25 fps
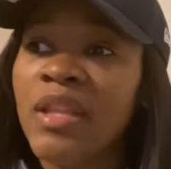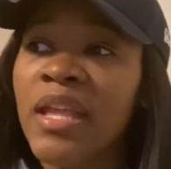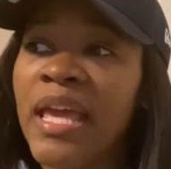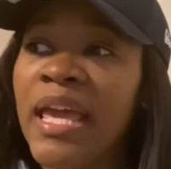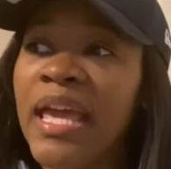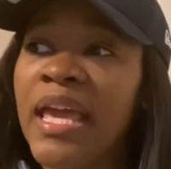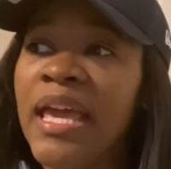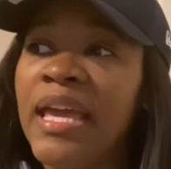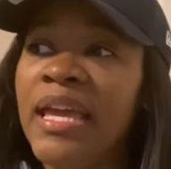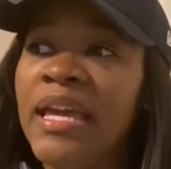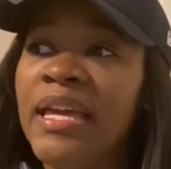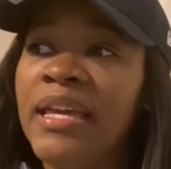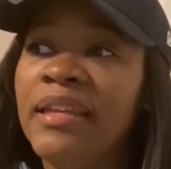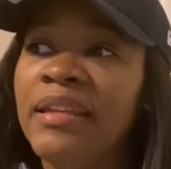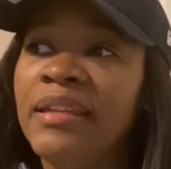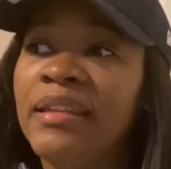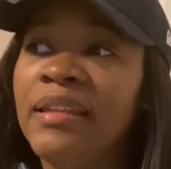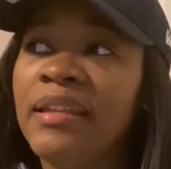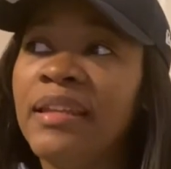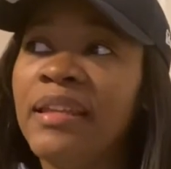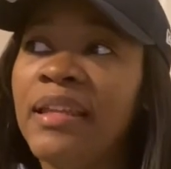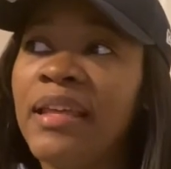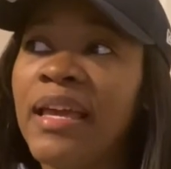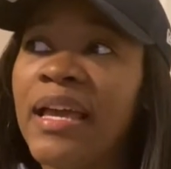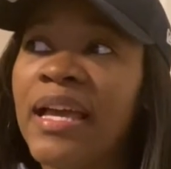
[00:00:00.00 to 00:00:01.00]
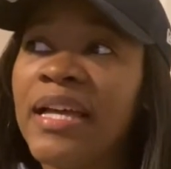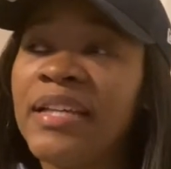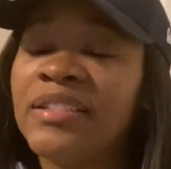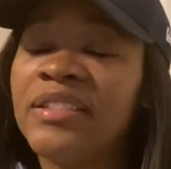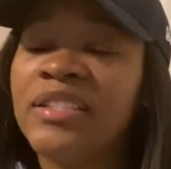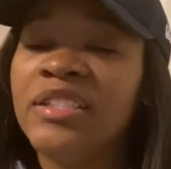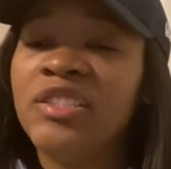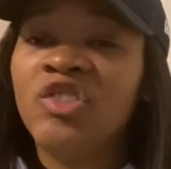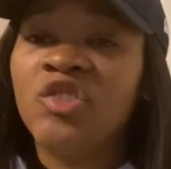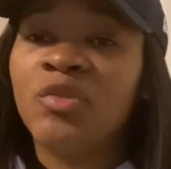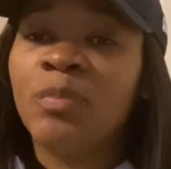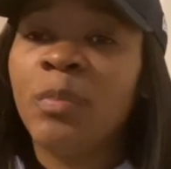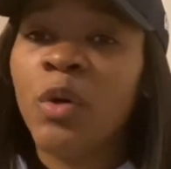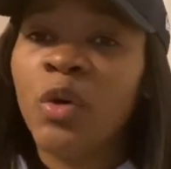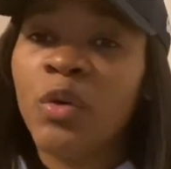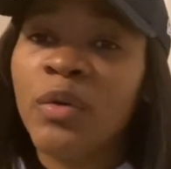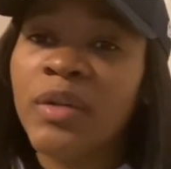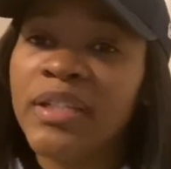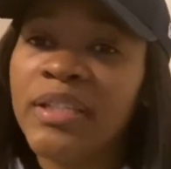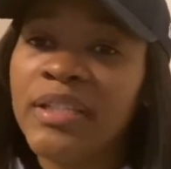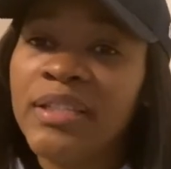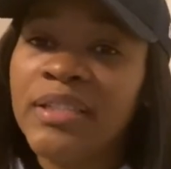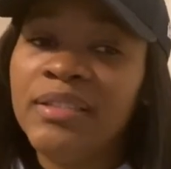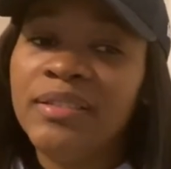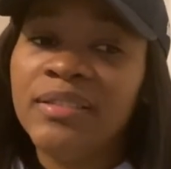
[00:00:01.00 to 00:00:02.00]
and as He spoke
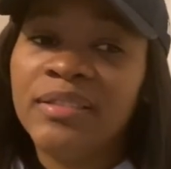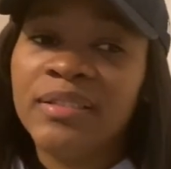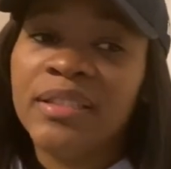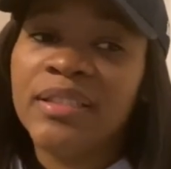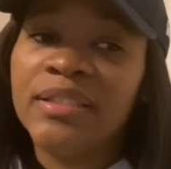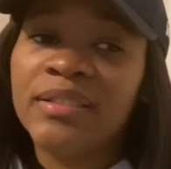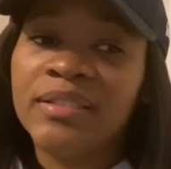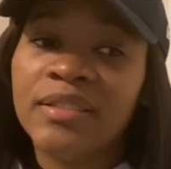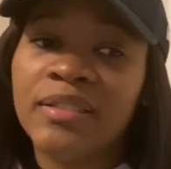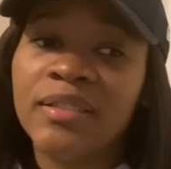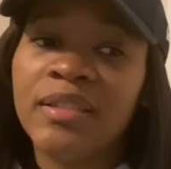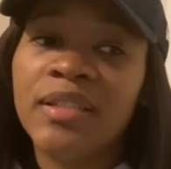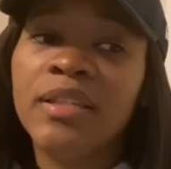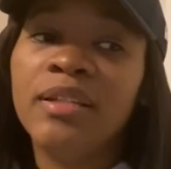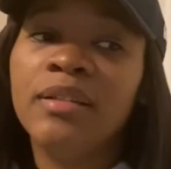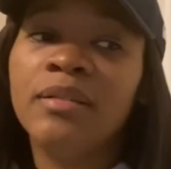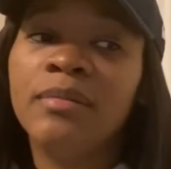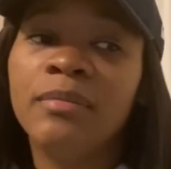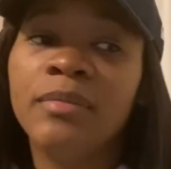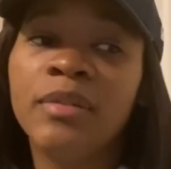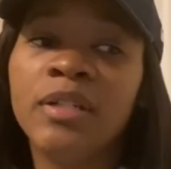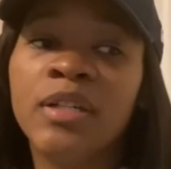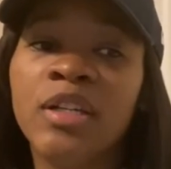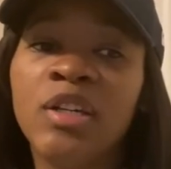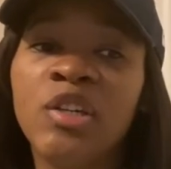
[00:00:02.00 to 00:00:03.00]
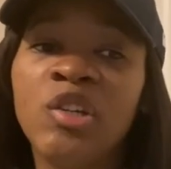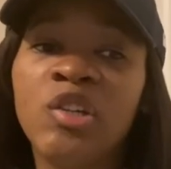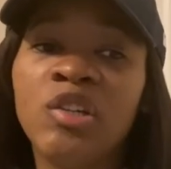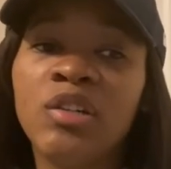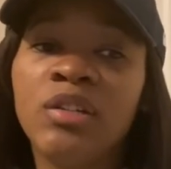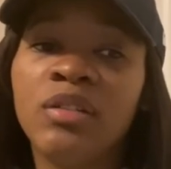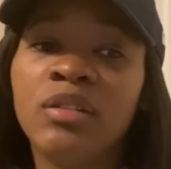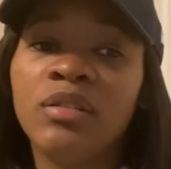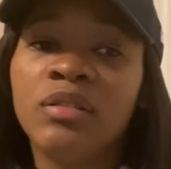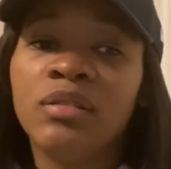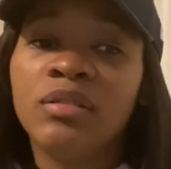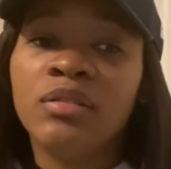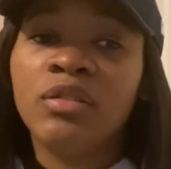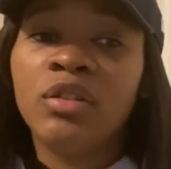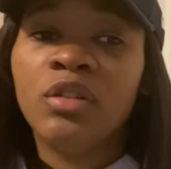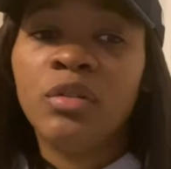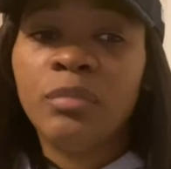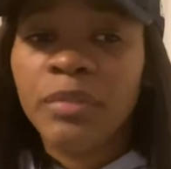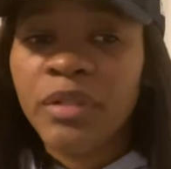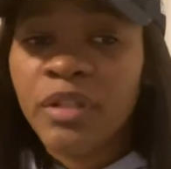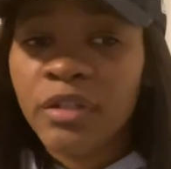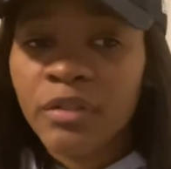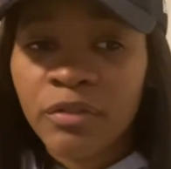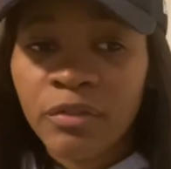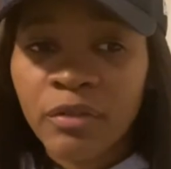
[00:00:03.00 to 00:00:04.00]
and He said to them, "Don't
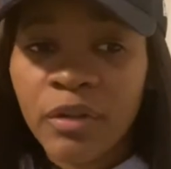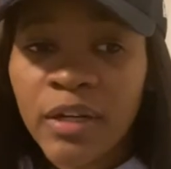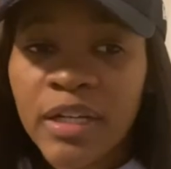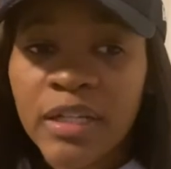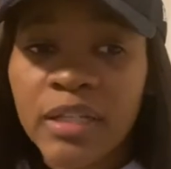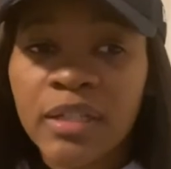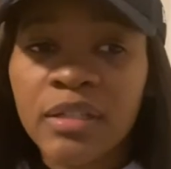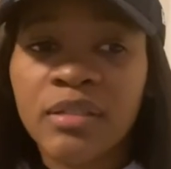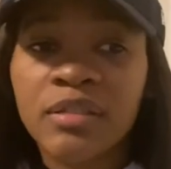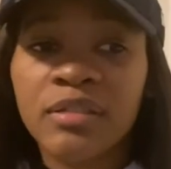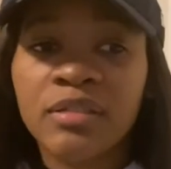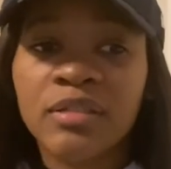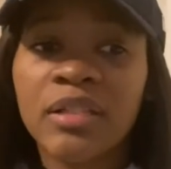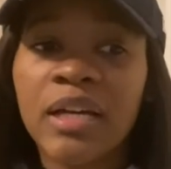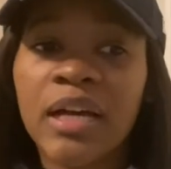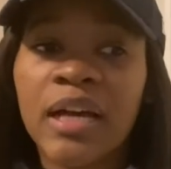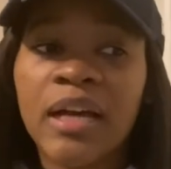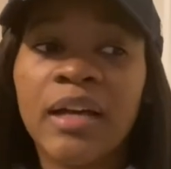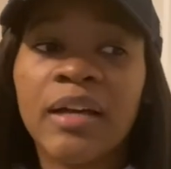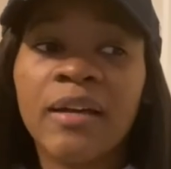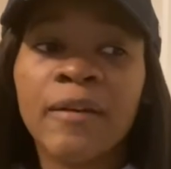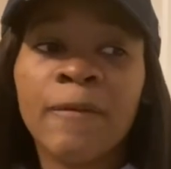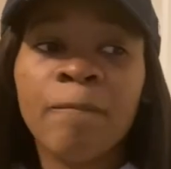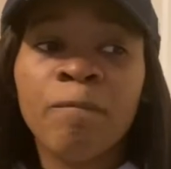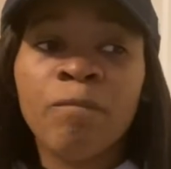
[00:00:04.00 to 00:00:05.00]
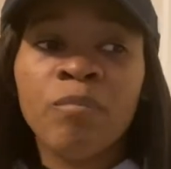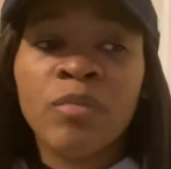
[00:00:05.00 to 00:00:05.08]
be afraid. It is I."